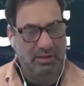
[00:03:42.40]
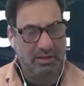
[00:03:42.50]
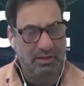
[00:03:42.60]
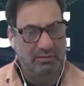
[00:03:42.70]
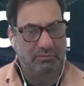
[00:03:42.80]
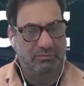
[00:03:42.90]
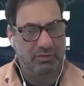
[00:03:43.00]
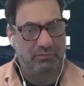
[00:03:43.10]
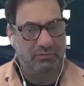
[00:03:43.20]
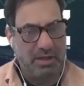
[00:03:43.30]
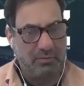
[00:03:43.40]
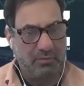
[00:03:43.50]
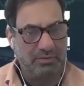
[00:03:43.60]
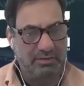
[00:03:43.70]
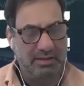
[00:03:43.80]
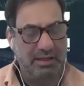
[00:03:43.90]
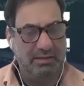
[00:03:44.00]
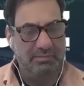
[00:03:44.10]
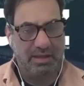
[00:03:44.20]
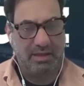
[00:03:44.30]
is driven by what
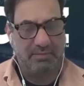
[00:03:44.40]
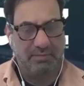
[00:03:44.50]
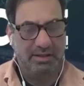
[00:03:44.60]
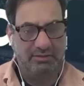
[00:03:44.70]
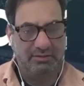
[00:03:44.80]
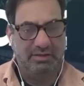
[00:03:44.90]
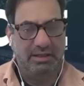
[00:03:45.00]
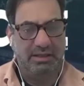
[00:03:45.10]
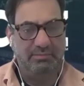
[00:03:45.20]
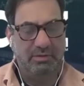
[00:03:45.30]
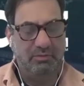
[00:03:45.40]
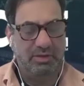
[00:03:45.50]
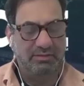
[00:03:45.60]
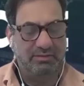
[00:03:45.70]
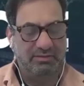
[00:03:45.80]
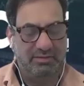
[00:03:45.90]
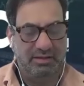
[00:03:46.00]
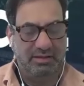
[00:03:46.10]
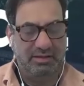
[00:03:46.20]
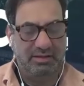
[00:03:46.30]
our millennial team wants to
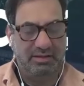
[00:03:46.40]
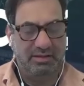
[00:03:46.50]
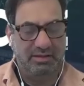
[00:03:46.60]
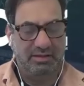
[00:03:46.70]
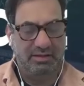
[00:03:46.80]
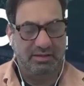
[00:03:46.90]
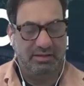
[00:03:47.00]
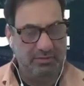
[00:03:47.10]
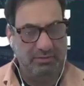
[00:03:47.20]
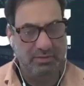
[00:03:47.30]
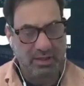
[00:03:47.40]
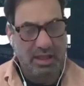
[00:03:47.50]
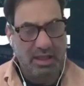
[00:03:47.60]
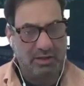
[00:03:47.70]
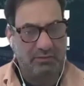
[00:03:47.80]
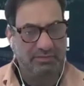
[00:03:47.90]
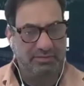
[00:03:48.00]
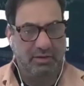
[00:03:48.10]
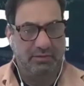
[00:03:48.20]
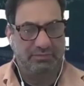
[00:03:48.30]
see the company do, and obviously
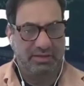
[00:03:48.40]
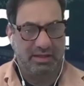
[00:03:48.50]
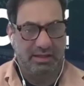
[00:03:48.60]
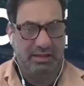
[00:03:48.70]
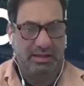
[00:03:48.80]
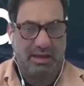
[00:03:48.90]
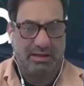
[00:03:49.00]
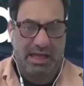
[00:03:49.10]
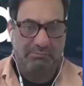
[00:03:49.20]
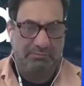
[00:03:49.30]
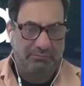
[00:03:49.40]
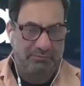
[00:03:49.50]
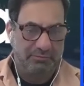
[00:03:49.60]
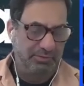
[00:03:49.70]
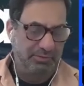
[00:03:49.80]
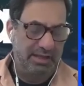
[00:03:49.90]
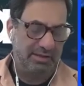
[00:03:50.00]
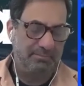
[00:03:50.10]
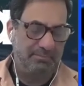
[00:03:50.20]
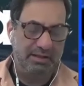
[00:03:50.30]
offsetting our carbon footprint as a
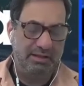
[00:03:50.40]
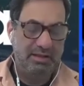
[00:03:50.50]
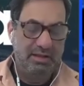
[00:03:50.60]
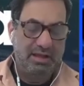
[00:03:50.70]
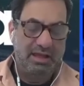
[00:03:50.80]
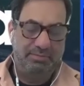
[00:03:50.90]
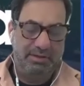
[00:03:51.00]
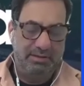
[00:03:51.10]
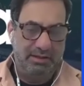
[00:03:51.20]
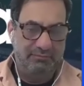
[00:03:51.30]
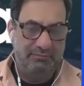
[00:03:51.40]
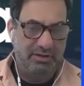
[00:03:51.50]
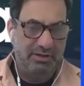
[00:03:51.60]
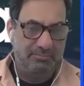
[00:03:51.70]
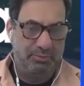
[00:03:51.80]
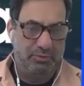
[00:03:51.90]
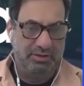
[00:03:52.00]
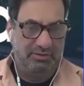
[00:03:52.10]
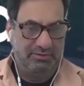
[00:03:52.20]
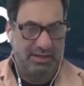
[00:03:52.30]
company has been very important
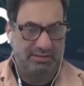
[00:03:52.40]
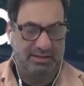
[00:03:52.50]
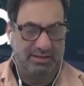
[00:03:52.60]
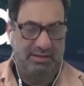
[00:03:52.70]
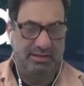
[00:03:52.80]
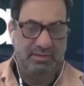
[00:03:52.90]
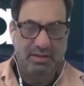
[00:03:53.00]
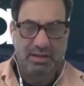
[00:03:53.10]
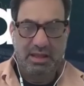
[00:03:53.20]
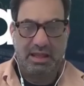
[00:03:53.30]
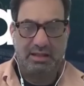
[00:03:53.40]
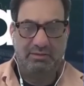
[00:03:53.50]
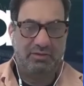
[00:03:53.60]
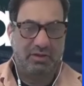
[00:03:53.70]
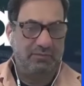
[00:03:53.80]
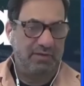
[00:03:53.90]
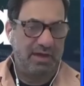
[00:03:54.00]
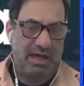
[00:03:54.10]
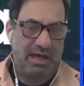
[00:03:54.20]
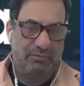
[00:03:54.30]
to our team. And so
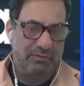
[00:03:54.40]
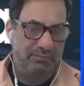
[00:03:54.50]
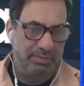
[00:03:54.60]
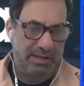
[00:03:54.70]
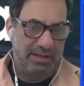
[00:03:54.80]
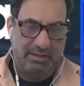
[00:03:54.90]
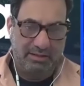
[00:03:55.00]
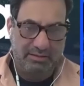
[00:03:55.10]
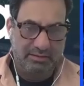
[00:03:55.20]
far, we've planted,